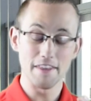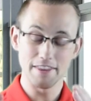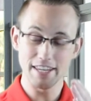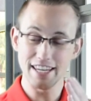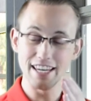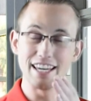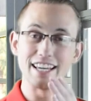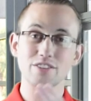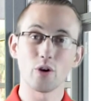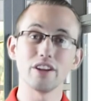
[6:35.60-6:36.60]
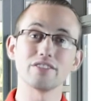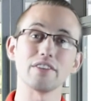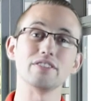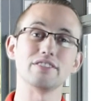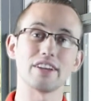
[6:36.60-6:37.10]
The Toyota
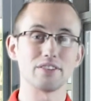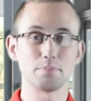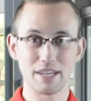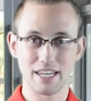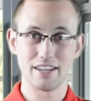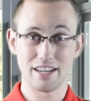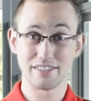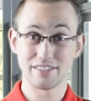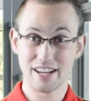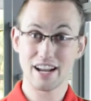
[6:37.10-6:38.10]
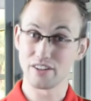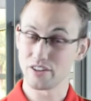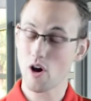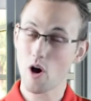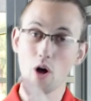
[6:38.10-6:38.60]
Safety Sense P is standard
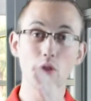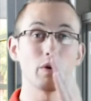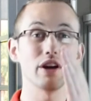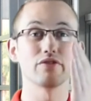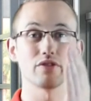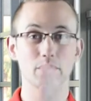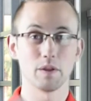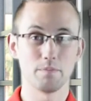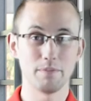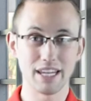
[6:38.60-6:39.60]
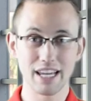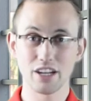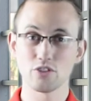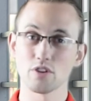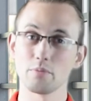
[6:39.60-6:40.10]
all the way from the
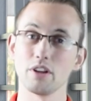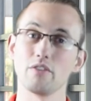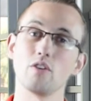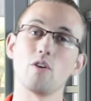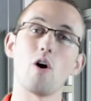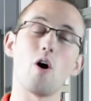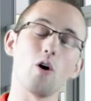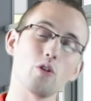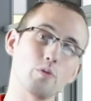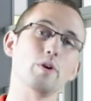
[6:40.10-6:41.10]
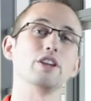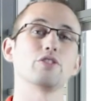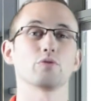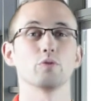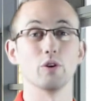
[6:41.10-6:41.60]
beginning trim level all the way
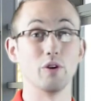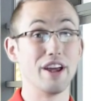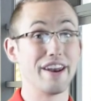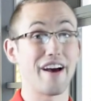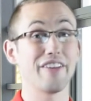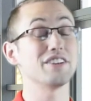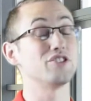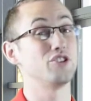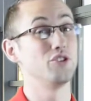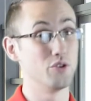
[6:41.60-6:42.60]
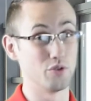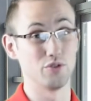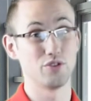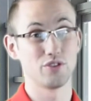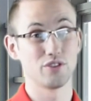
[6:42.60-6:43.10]
through. Now that's
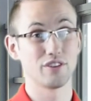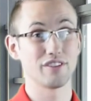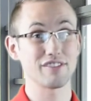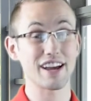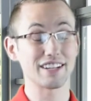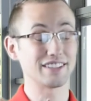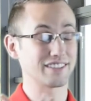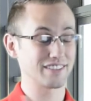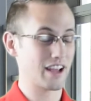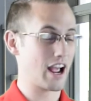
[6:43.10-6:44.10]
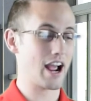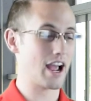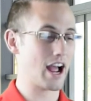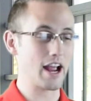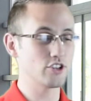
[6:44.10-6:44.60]
huge. That is,
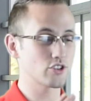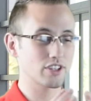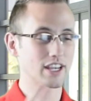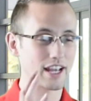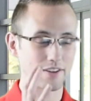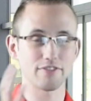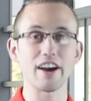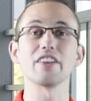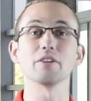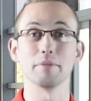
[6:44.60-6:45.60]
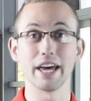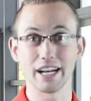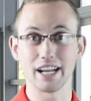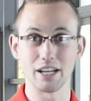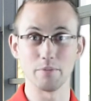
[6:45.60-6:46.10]
I just can't fathom
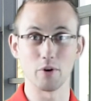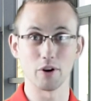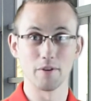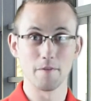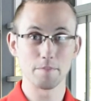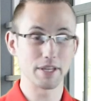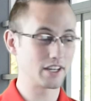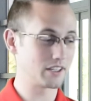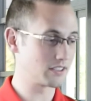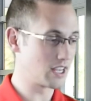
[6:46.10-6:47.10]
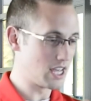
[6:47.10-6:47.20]
that anymore, because